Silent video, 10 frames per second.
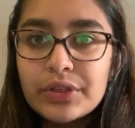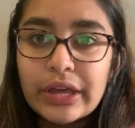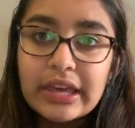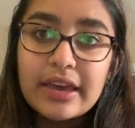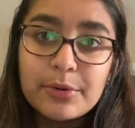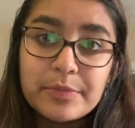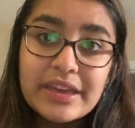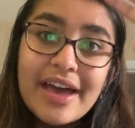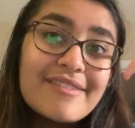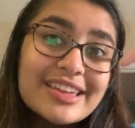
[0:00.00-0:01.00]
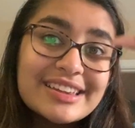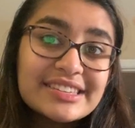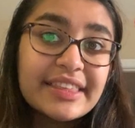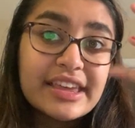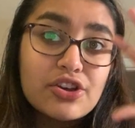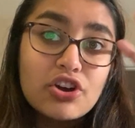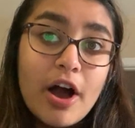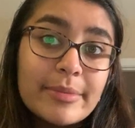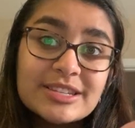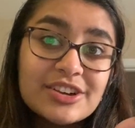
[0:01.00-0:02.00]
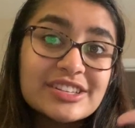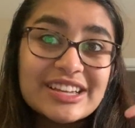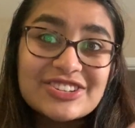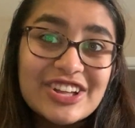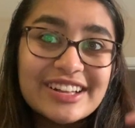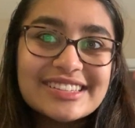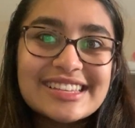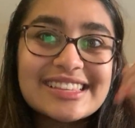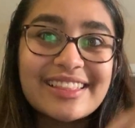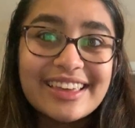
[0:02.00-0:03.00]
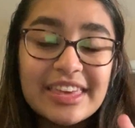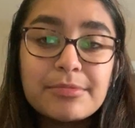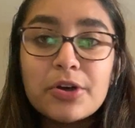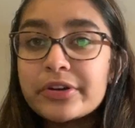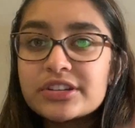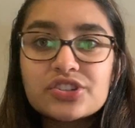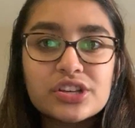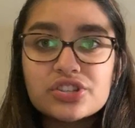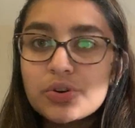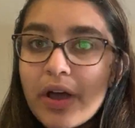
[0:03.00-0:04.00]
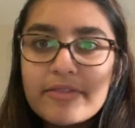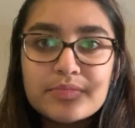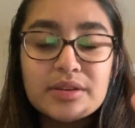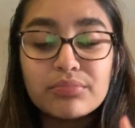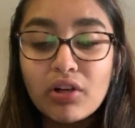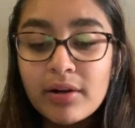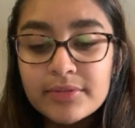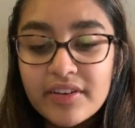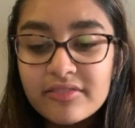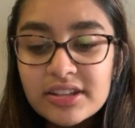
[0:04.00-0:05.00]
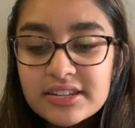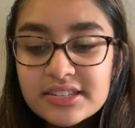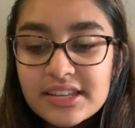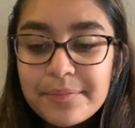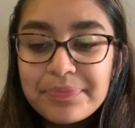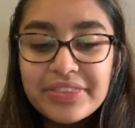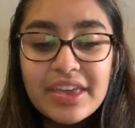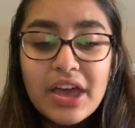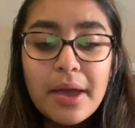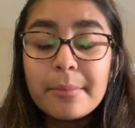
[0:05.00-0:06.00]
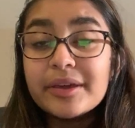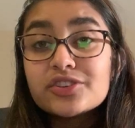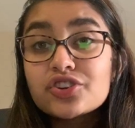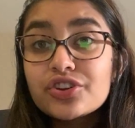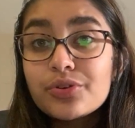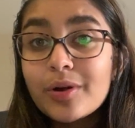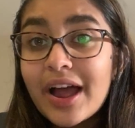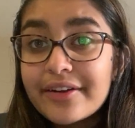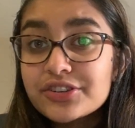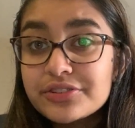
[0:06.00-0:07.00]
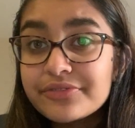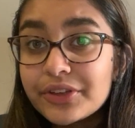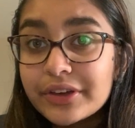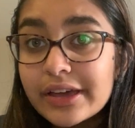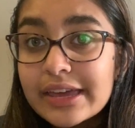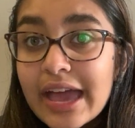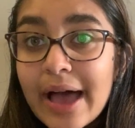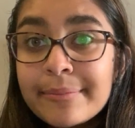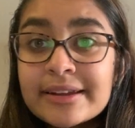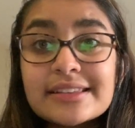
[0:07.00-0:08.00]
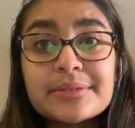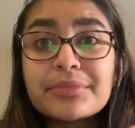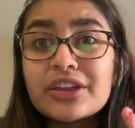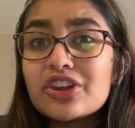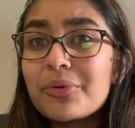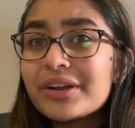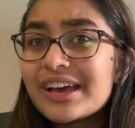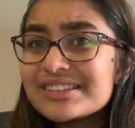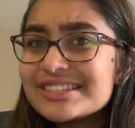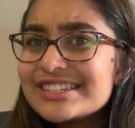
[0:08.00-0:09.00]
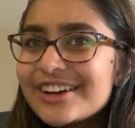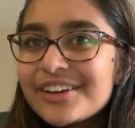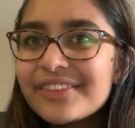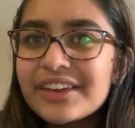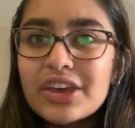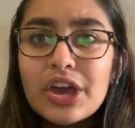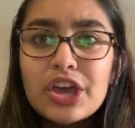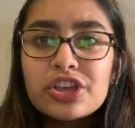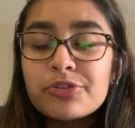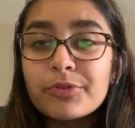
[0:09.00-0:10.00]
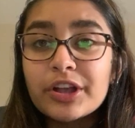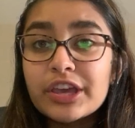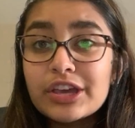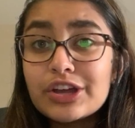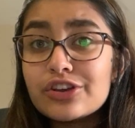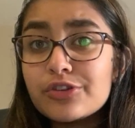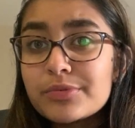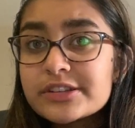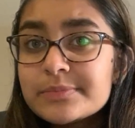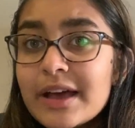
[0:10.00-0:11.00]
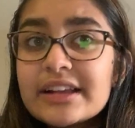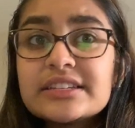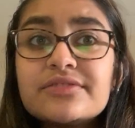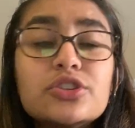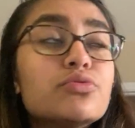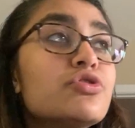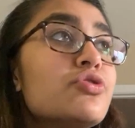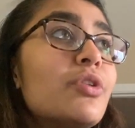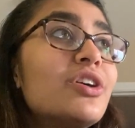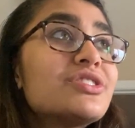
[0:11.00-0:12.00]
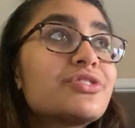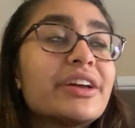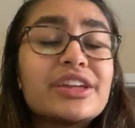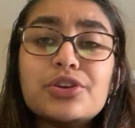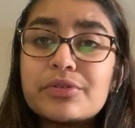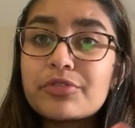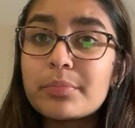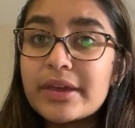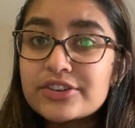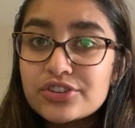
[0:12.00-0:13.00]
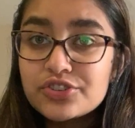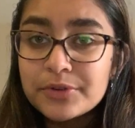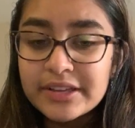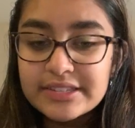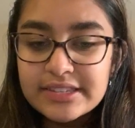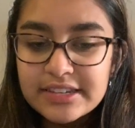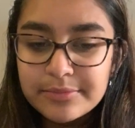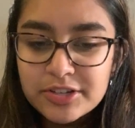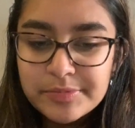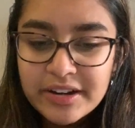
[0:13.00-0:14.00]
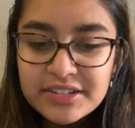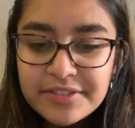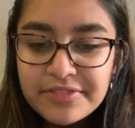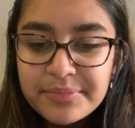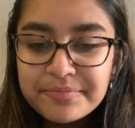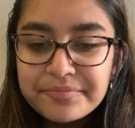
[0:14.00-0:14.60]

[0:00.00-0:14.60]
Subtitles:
Like, it would be evidence and like your commentary / analysis, and like keep going. Just like don't have it be a blob of evidence. Make sure you are actually filling a gap. Is something no one has done. Like, you're bringing a new perspective, a new nuance, or like new information to an existing perspective.